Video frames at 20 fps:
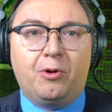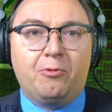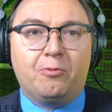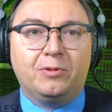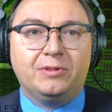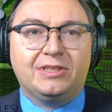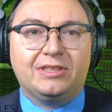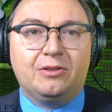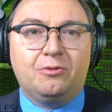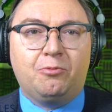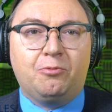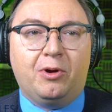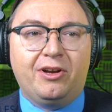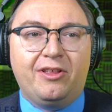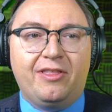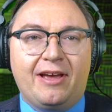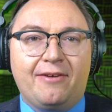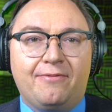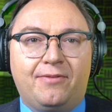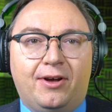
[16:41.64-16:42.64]
Where was
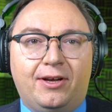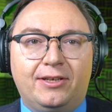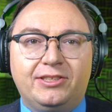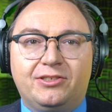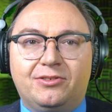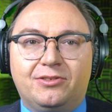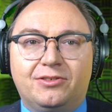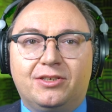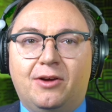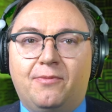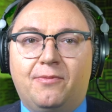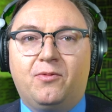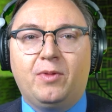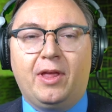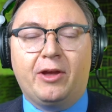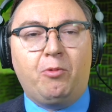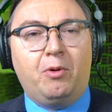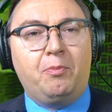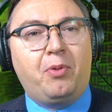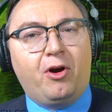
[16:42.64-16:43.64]
where did that fossil come
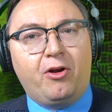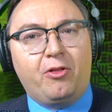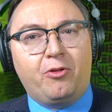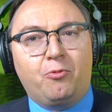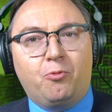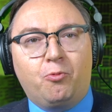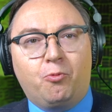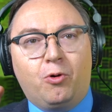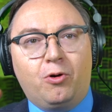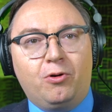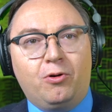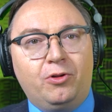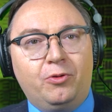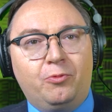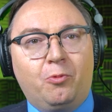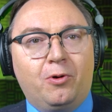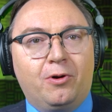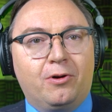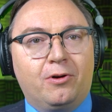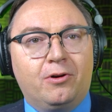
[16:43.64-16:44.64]
from? Like, what part of the
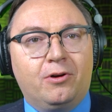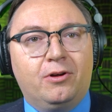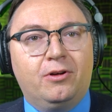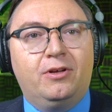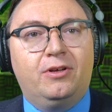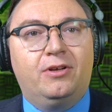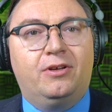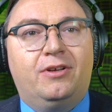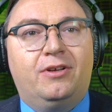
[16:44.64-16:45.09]
world were?